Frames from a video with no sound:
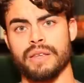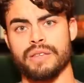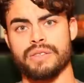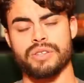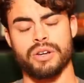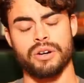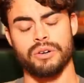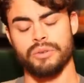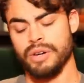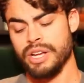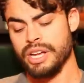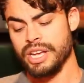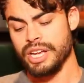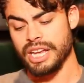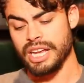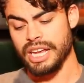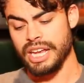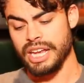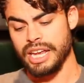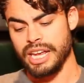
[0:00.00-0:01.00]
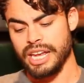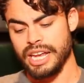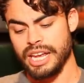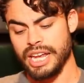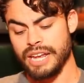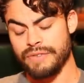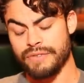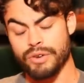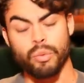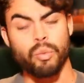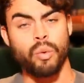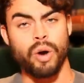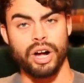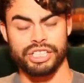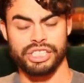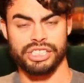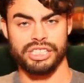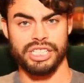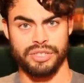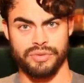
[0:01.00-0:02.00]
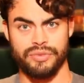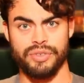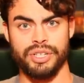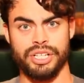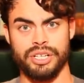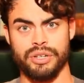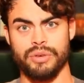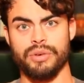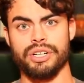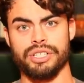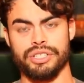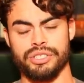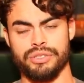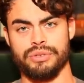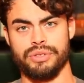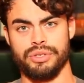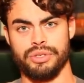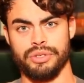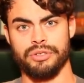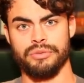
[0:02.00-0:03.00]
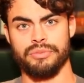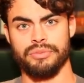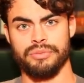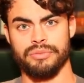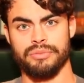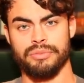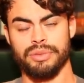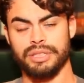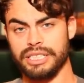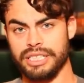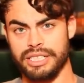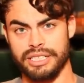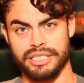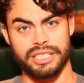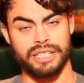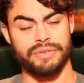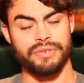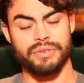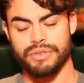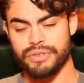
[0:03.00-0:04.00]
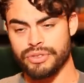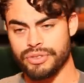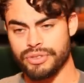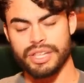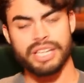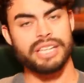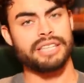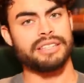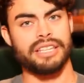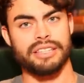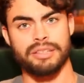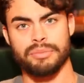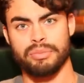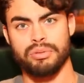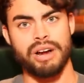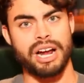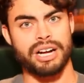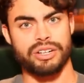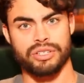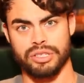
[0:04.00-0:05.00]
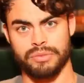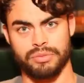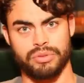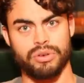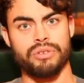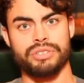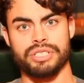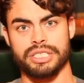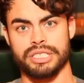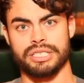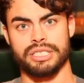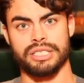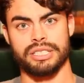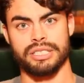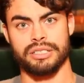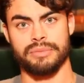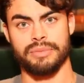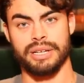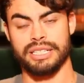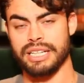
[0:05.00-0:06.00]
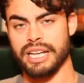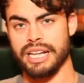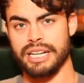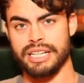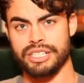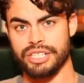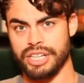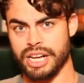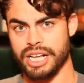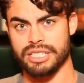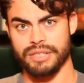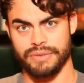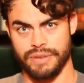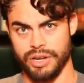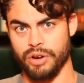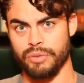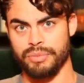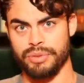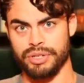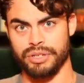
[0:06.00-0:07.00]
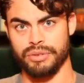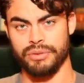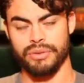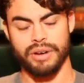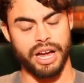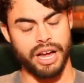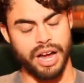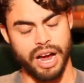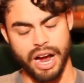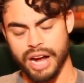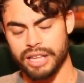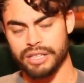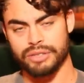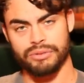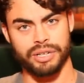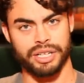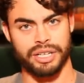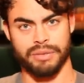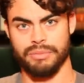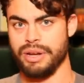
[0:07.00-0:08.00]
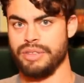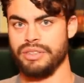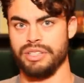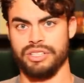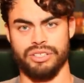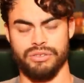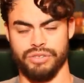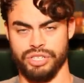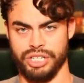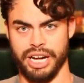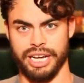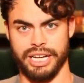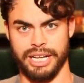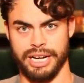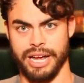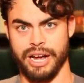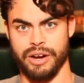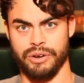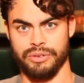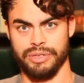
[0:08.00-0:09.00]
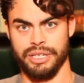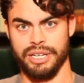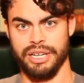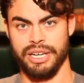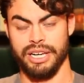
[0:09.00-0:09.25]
So if you're watching this video on YouTube, please, if you think that the practical approaching system has any chance of helping you, I highly recommend that you check it out.